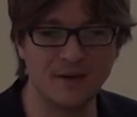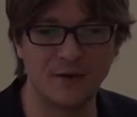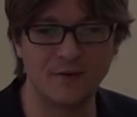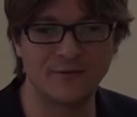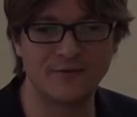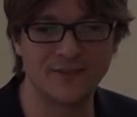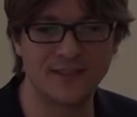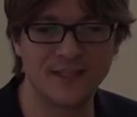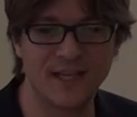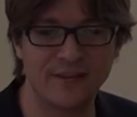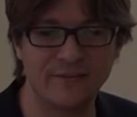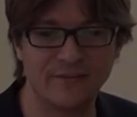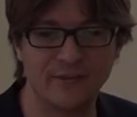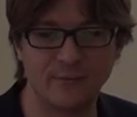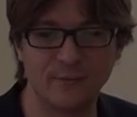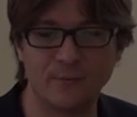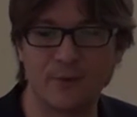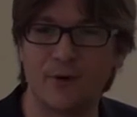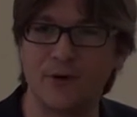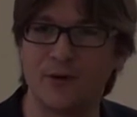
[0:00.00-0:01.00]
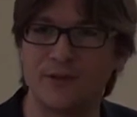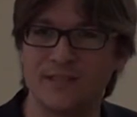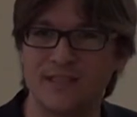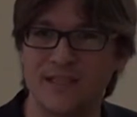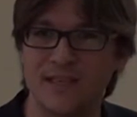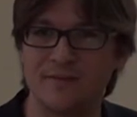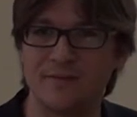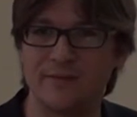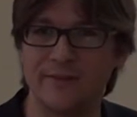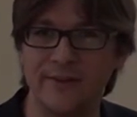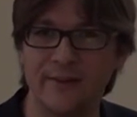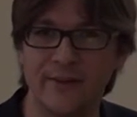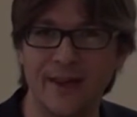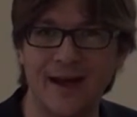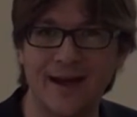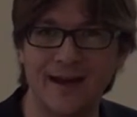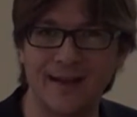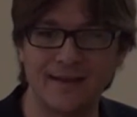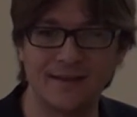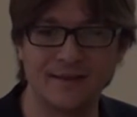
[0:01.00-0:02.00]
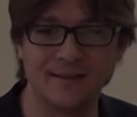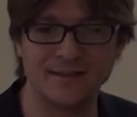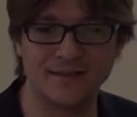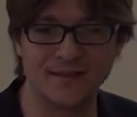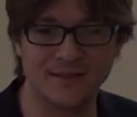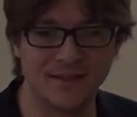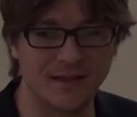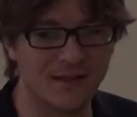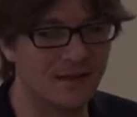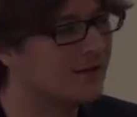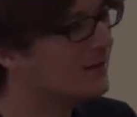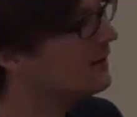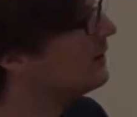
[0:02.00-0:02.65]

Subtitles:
of 7.79. It's a